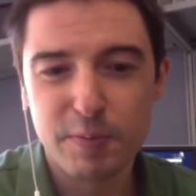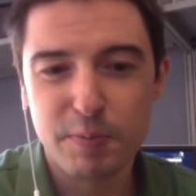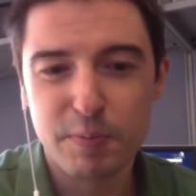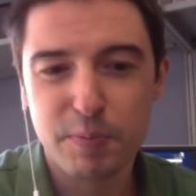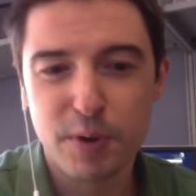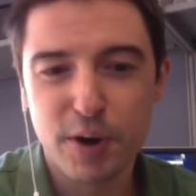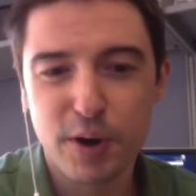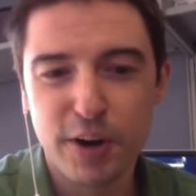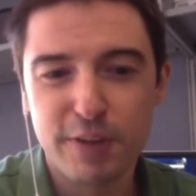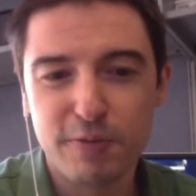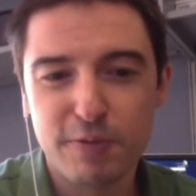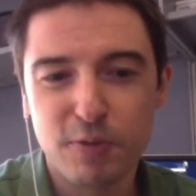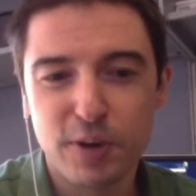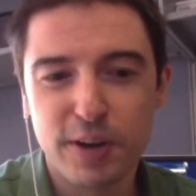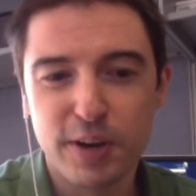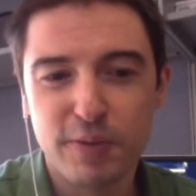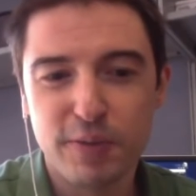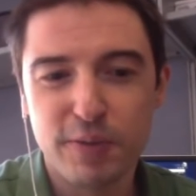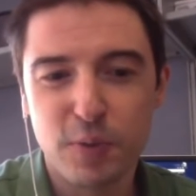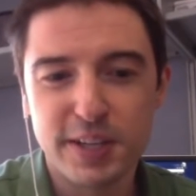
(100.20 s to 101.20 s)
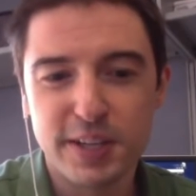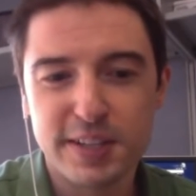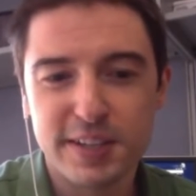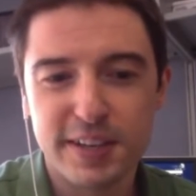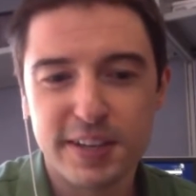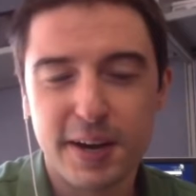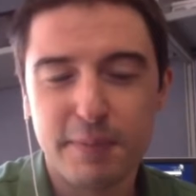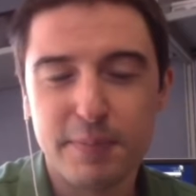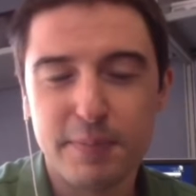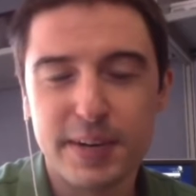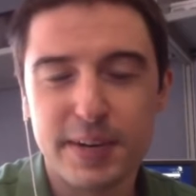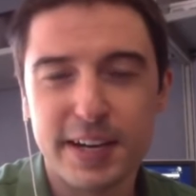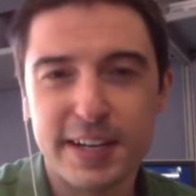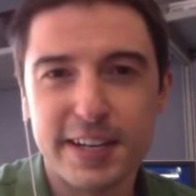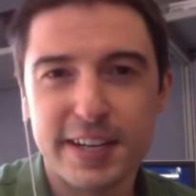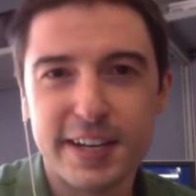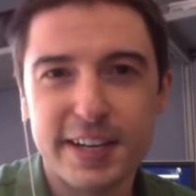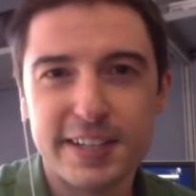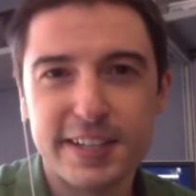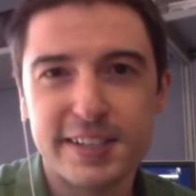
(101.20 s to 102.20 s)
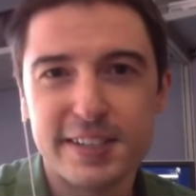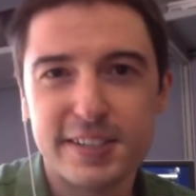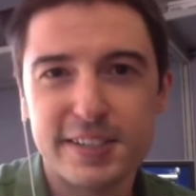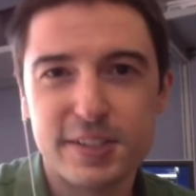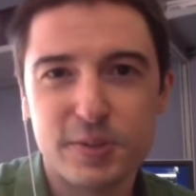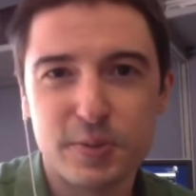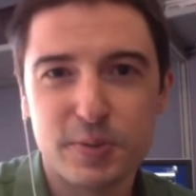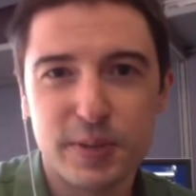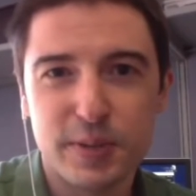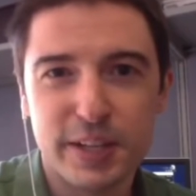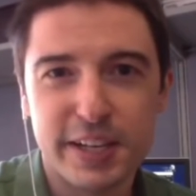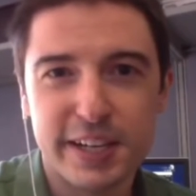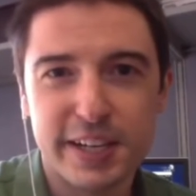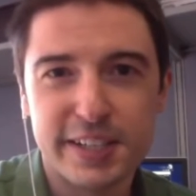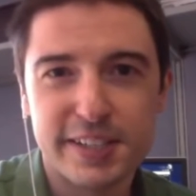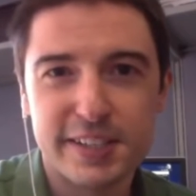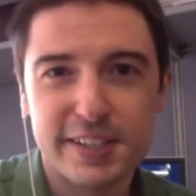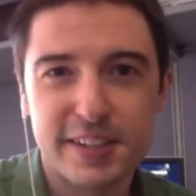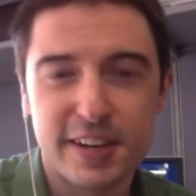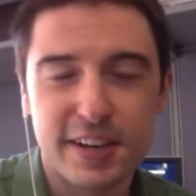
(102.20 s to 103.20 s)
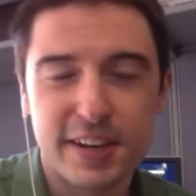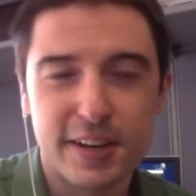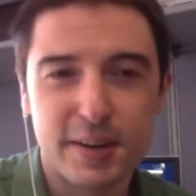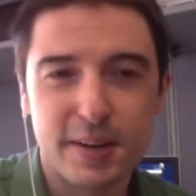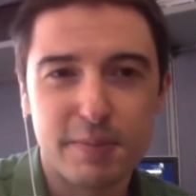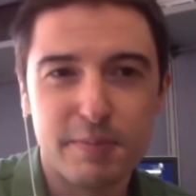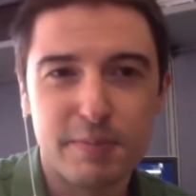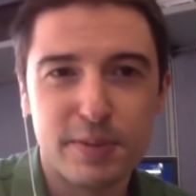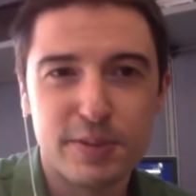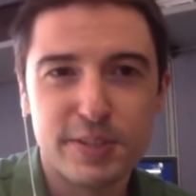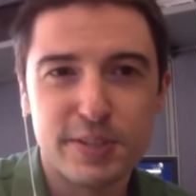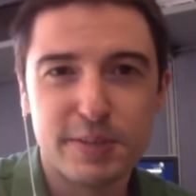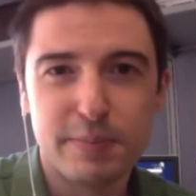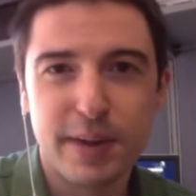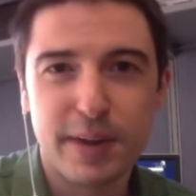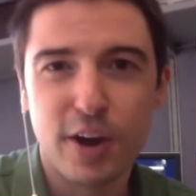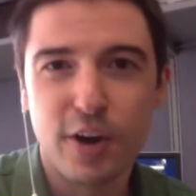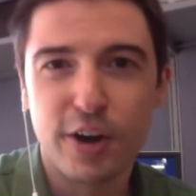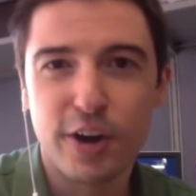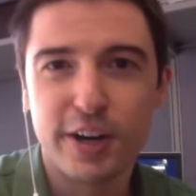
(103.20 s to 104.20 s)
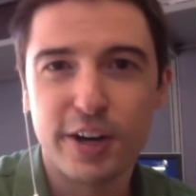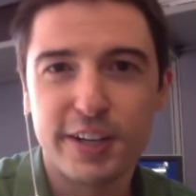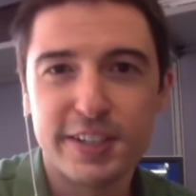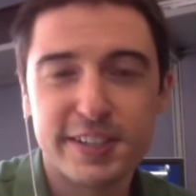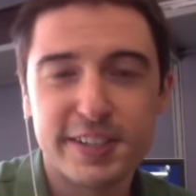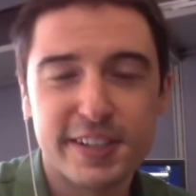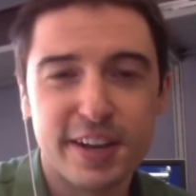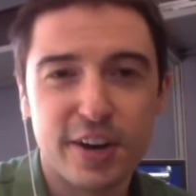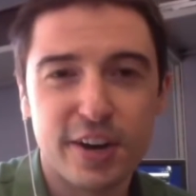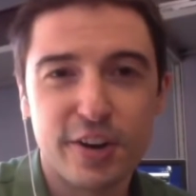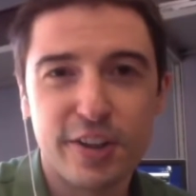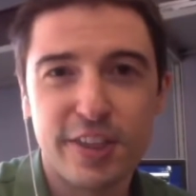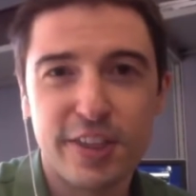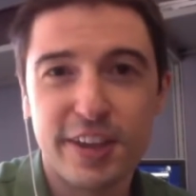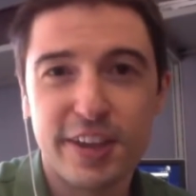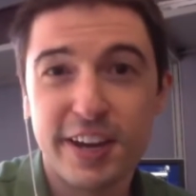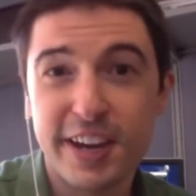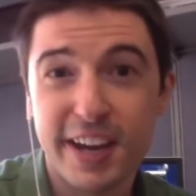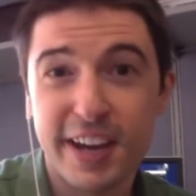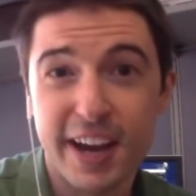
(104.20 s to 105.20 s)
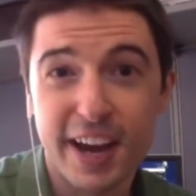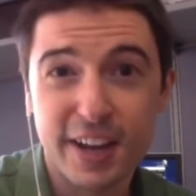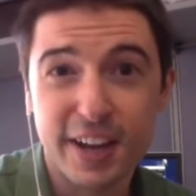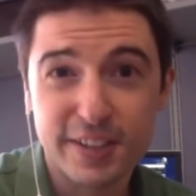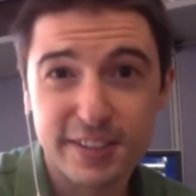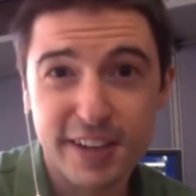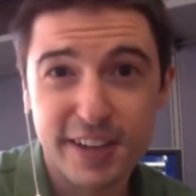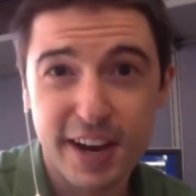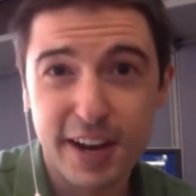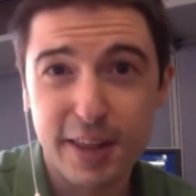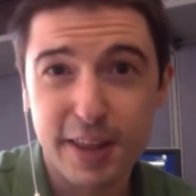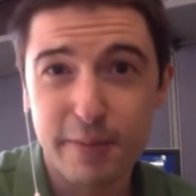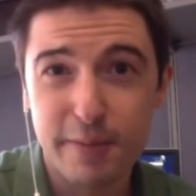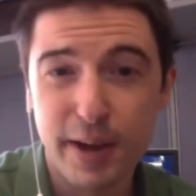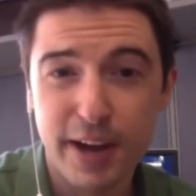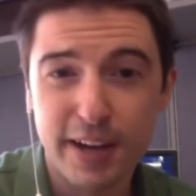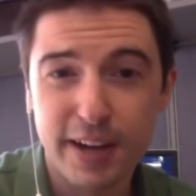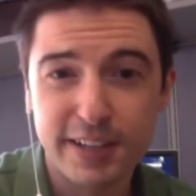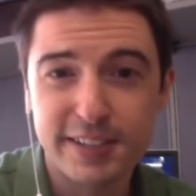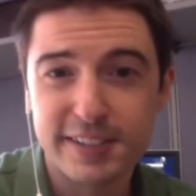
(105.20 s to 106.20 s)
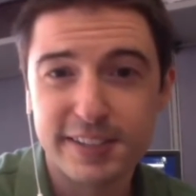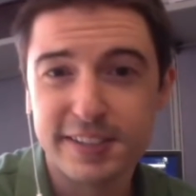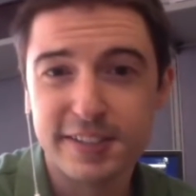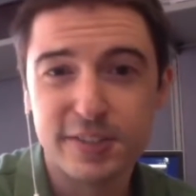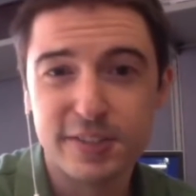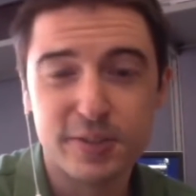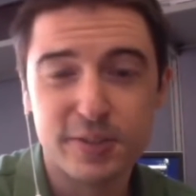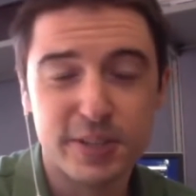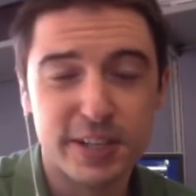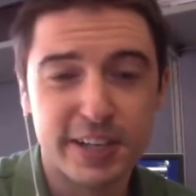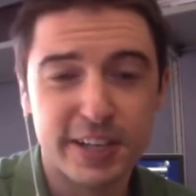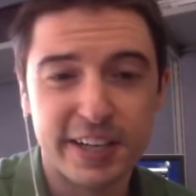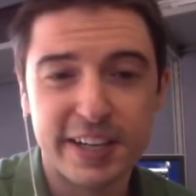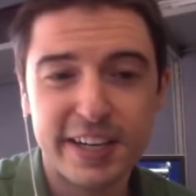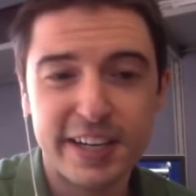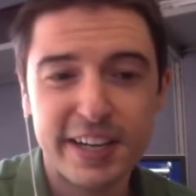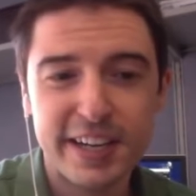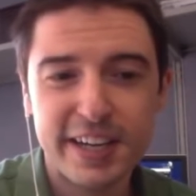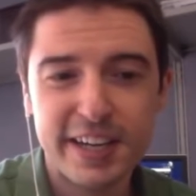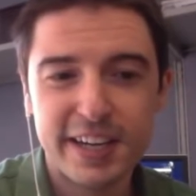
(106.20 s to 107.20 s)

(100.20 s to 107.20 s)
part of what the company does is to release music by artists that are thinking outside of the box and doing